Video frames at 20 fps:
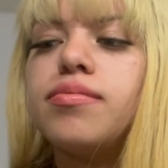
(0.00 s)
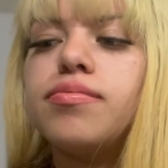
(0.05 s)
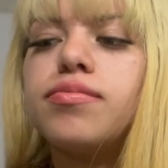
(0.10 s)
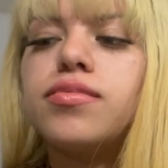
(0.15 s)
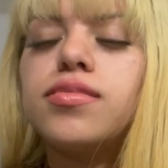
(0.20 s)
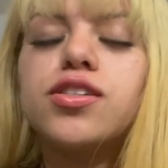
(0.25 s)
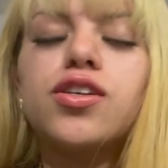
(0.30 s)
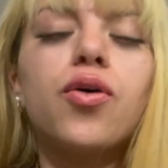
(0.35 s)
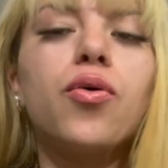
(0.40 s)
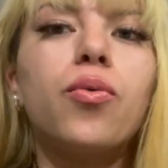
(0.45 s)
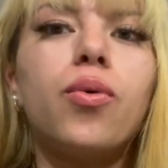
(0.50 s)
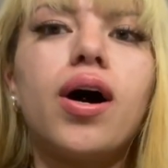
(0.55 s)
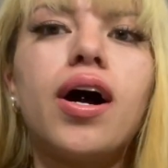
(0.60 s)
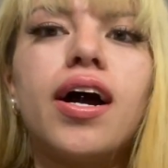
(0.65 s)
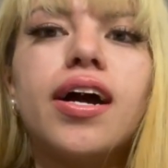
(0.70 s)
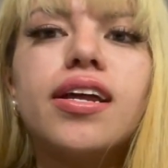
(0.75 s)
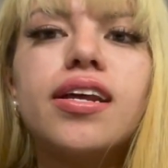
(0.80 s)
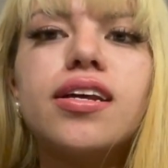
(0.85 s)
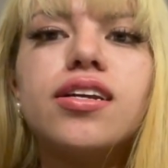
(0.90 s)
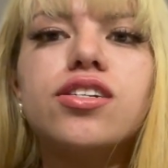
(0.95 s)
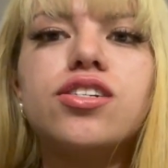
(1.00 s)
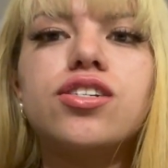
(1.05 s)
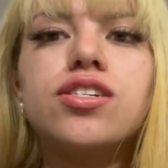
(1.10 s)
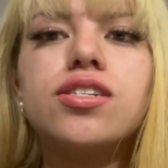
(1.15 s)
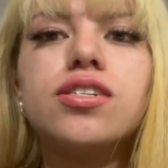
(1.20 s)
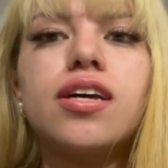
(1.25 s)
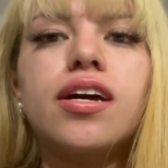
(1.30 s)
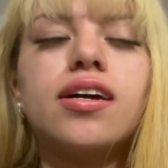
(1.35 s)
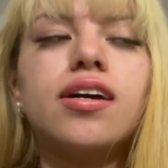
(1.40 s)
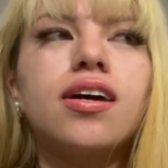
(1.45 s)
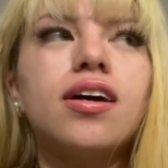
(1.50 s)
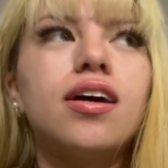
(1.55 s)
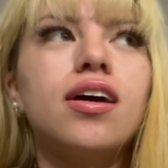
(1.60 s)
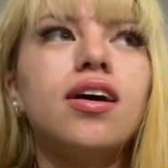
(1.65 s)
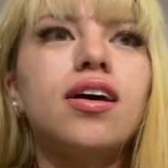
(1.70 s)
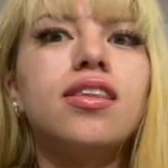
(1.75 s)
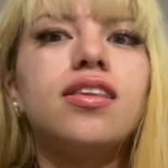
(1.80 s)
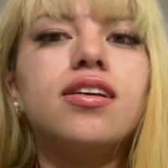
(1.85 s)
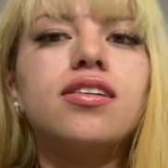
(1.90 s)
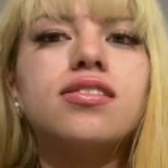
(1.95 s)
so wide, and it's just like,
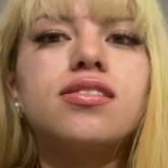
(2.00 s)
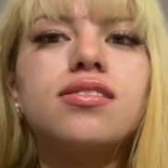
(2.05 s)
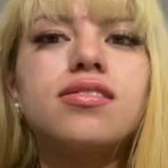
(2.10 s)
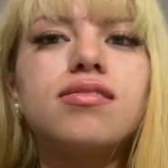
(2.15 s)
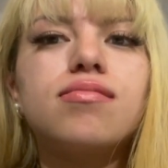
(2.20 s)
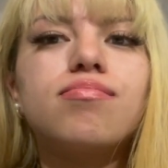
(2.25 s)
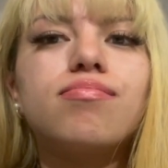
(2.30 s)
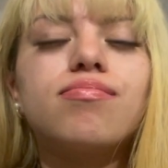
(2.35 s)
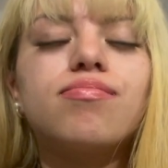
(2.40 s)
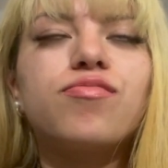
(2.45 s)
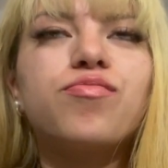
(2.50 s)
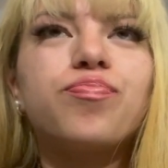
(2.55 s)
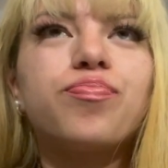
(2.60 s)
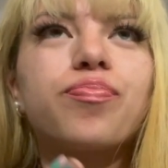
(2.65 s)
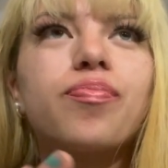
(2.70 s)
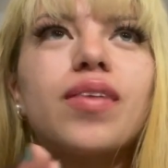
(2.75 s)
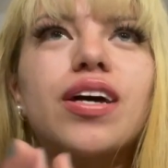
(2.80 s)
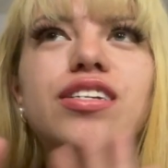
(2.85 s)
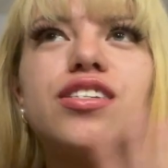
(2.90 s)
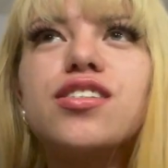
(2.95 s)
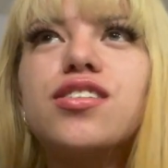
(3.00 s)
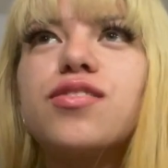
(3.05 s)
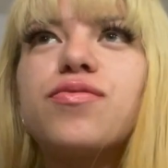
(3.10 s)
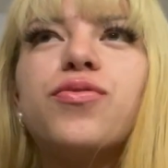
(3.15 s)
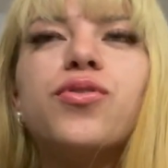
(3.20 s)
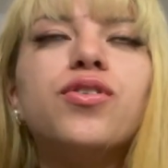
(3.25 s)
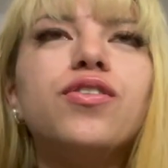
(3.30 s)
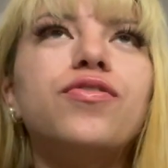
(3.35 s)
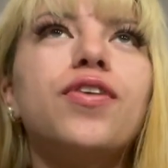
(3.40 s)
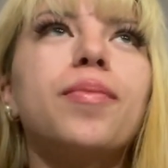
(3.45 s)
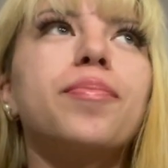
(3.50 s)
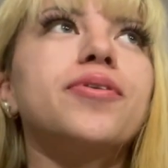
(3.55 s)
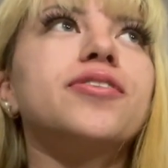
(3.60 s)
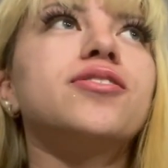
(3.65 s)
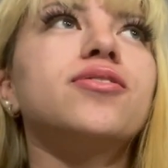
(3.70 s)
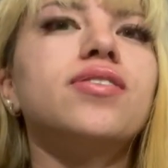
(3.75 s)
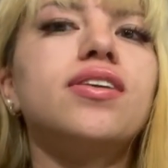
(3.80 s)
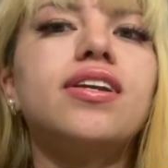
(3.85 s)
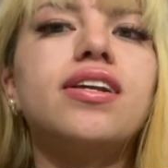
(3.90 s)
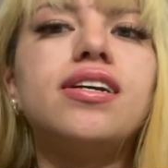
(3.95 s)
it's just full of
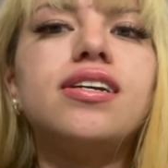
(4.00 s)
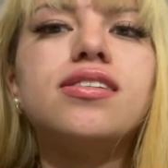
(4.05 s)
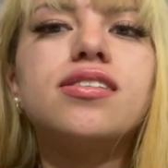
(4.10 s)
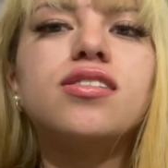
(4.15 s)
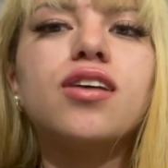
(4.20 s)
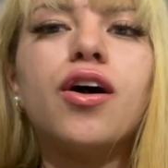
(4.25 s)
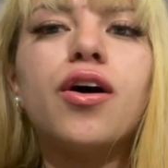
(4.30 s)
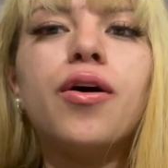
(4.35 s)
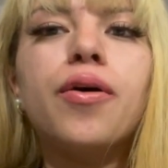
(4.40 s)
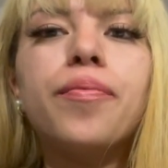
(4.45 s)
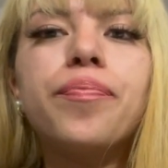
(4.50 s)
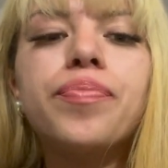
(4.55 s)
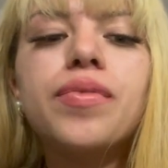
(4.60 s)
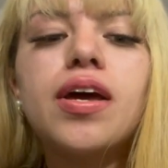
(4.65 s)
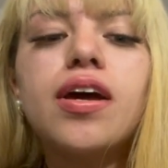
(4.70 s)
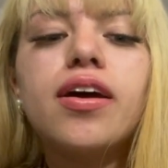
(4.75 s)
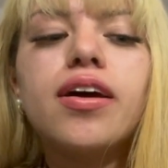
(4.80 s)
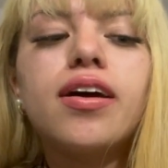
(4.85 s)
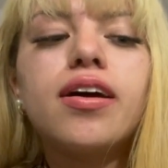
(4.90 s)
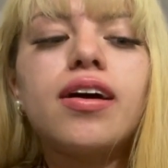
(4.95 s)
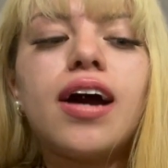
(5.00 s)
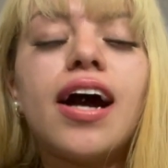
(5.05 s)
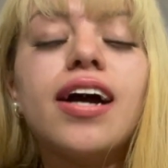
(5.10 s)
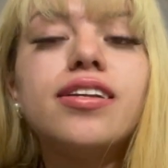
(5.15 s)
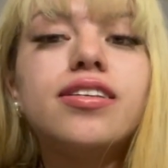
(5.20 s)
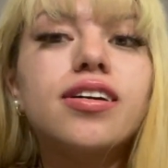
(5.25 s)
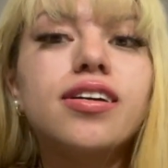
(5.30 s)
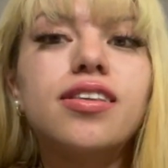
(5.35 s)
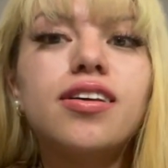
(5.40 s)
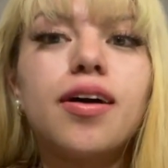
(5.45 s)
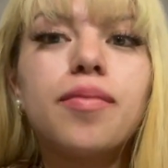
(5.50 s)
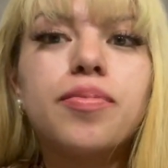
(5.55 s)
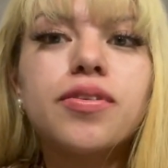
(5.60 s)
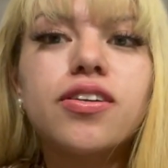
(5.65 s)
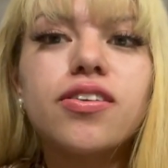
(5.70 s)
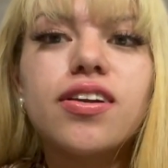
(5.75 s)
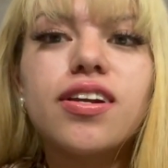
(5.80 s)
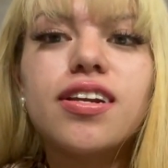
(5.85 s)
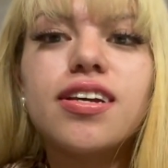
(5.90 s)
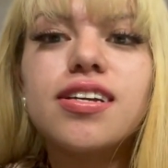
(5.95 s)
opportunities. So I took the
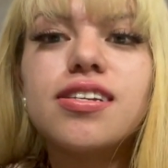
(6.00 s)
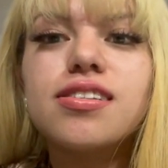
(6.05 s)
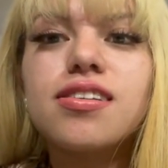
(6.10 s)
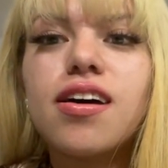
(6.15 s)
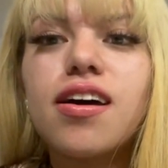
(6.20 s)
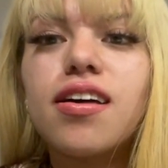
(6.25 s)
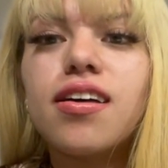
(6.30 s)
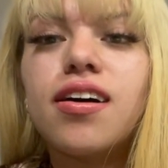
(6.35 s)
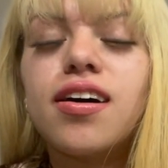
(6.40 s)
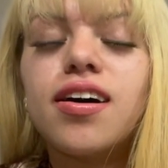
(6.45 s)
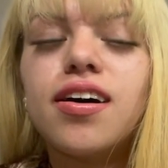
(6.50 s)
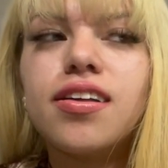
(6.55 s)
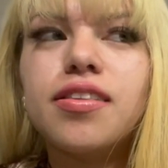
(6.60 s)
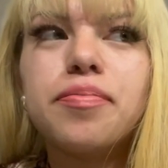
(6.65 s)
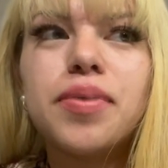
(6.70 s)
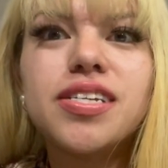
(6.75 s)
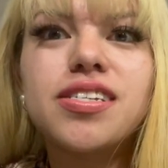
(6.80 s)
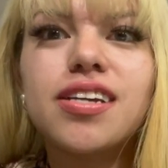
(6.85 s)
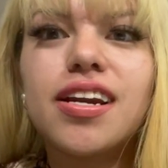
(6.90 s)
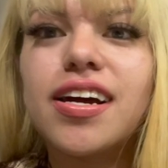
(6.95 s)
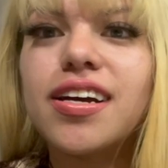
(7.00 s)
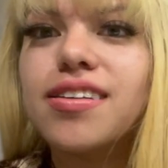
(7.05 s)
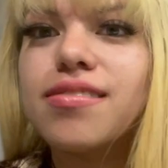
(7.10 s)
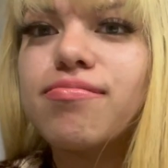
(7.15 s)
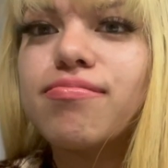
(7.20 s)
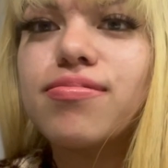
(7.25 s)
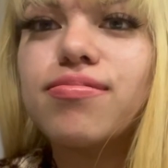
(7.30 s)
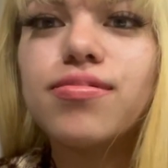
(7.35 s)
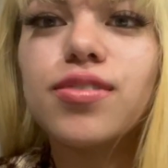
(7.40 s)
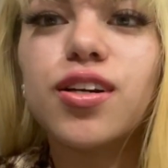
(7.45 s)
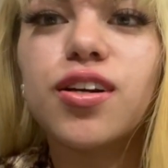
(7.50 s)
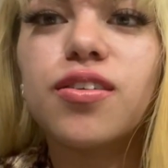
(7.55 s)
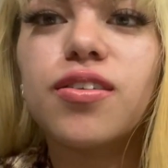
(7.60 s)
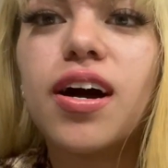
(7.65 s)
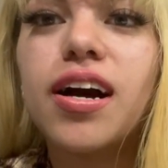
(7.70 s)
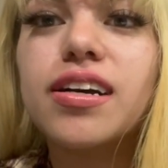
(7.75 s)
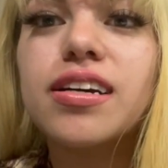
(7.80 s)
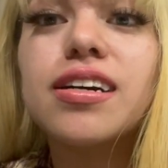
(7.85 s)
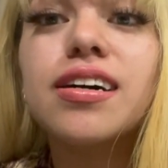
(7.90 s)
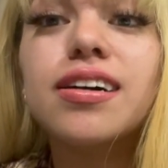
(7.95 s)
opportunities the best that
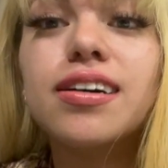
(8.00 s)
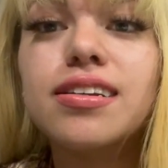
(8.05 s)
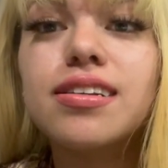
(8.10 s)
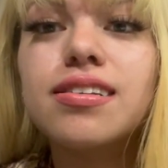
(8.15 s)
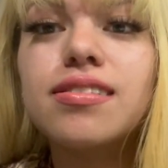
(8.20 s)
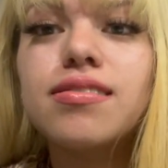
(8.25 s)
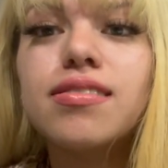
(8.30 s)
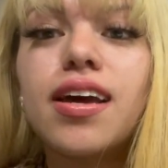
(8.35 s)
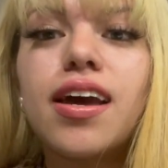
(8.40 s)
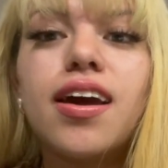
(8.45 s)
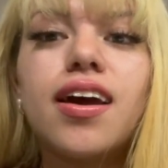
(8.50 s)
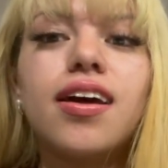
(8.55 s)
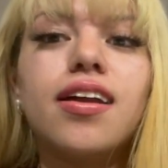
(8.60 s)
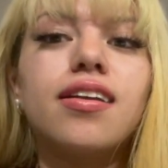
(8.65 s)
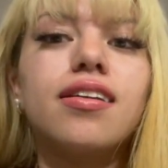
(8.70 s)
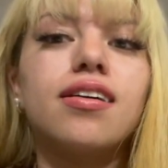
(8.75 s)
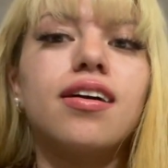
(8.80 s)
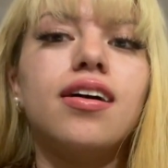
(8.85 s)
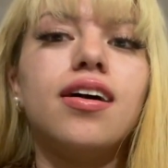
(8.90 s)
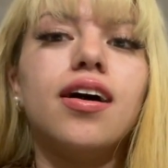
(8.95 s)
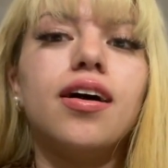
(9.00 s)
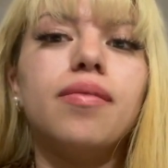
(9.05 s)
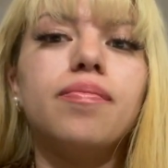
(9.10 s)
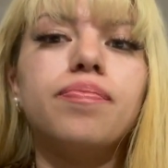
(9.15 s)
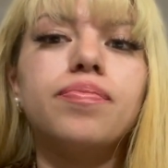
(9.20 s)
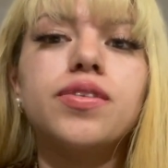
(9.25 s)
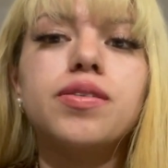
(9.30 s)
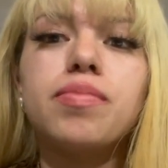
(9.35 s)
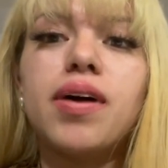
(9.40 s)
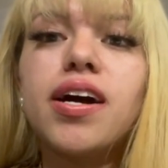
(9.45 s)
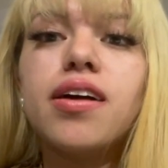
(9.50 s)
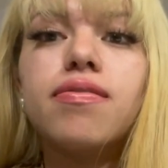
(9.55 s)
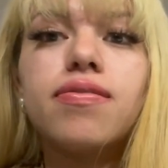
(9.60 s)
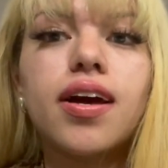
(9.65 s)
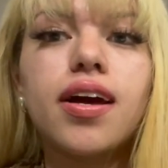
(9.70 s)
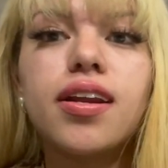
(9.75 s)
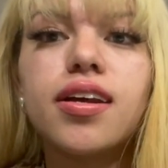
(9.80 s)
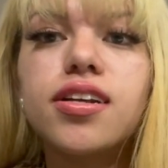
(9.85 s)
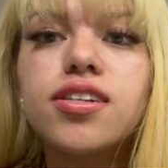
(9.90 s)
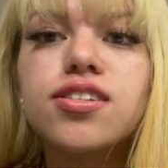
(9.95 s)
I could, and to my
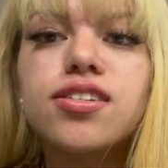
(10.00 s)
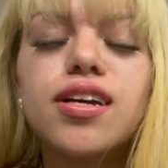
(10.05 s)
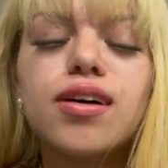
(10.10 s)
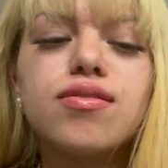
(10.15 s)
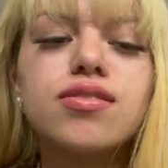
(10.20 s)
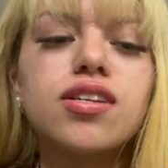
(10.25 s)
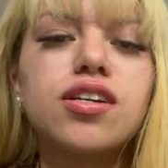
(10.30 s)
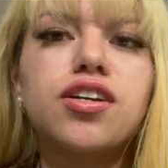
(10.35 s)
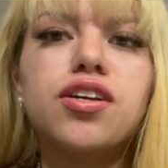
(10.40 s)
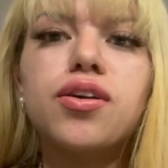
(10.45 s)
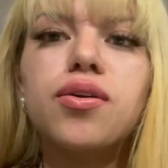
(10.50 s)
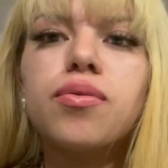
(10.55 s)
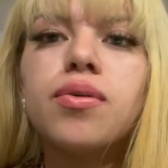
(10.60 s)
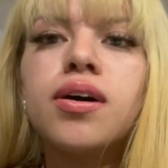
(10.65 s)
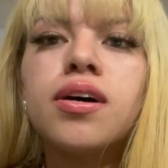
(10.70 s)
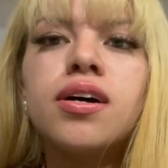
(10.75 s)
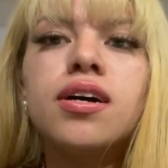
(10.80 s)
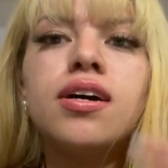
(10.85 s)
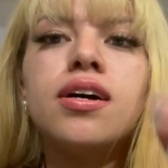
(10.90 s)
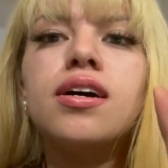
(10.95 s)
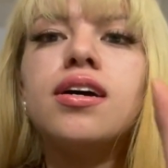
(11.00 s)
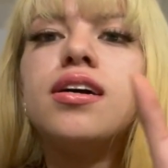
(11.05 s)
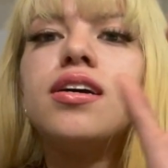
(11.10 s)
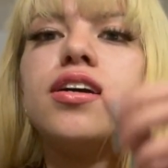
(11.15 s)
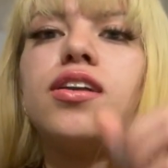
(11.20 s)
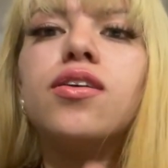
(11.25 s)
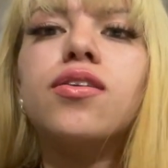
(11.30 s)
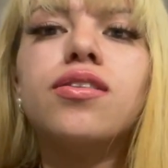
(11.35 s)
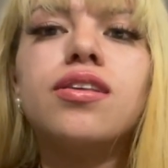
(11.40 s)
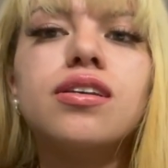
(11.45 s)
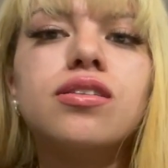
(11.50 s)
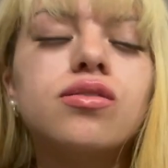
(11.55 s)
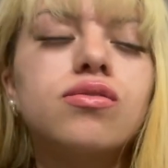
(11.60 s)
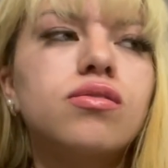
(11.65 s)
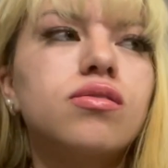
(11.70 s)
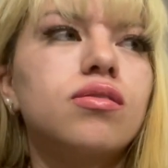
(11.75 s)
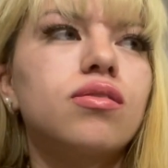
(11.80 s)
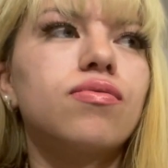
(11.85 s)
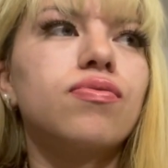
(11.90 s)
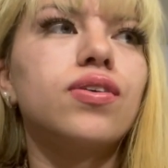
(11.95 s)
advantage. And I was like, you know what? You know,
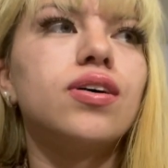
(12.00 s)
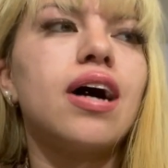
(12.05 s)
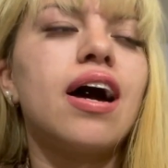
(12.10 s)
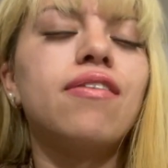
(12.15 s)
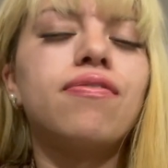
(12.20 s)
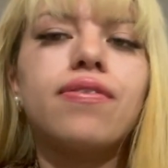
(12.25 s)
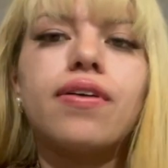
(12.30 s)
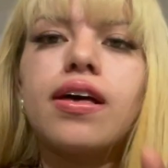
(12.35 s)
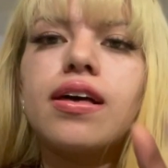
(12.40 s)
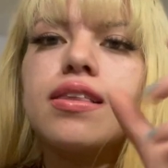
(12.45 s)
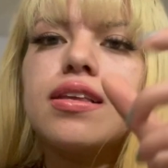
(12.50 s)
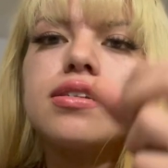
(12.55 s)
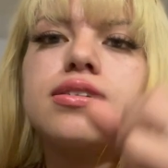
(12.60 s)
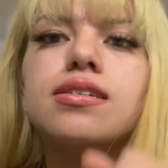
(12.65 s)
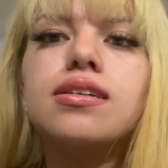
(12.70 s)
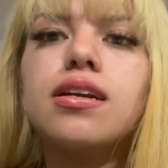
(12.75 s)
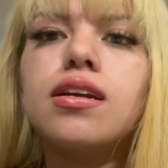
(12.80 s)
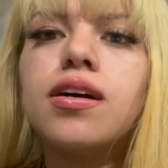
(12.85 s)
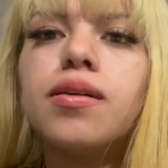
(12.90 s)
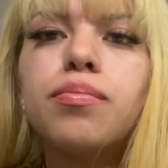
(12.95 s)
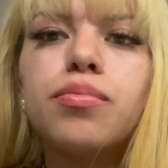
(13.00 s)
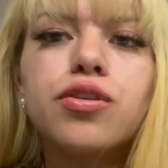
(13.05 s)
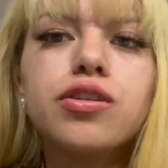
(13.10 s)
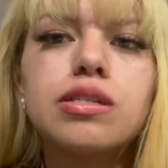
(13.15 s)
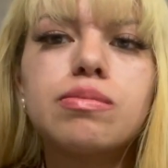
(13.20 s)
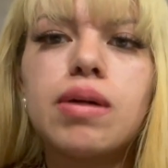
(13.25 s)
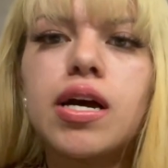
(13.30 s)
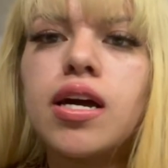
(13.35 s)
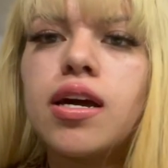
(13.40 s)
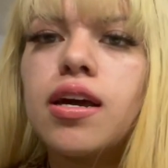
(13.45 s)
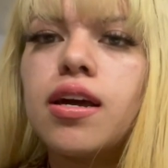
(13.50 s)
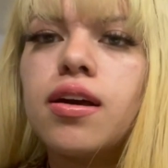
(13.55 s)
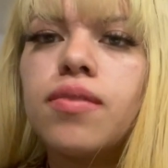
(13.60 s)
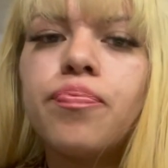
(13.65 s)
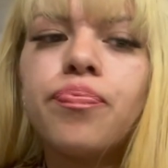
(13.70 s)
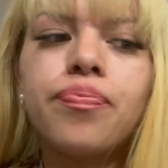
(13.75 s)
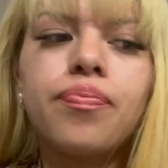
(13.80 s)
I feel like this is gonna boost my